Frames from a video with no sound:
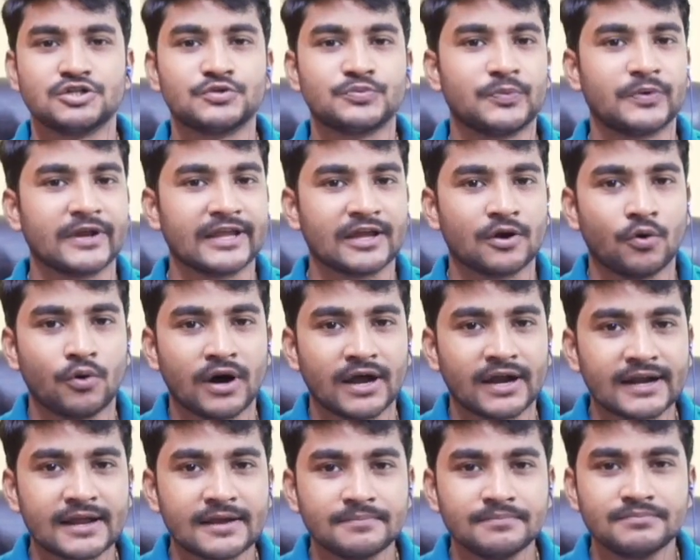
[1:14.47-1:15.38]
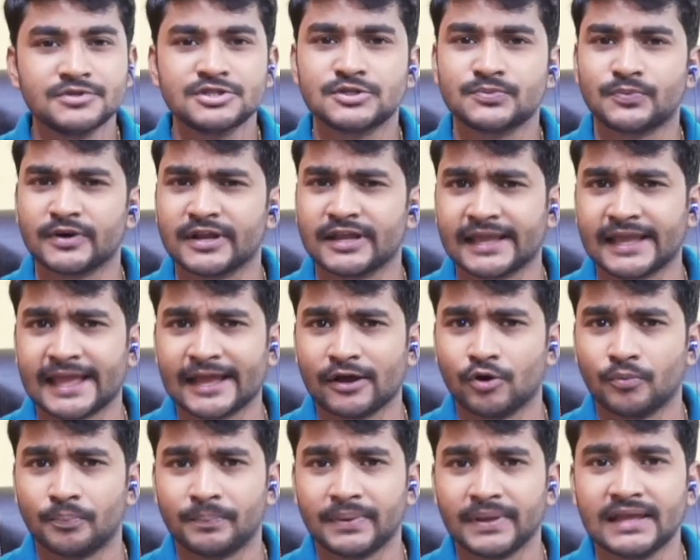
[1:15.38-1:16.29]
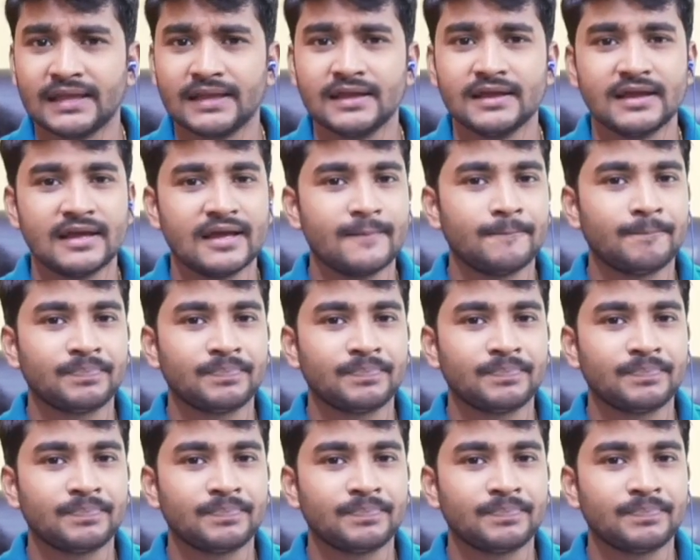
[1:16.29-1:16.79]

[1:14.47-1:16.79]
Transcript: Spring ORM, Spring AOP,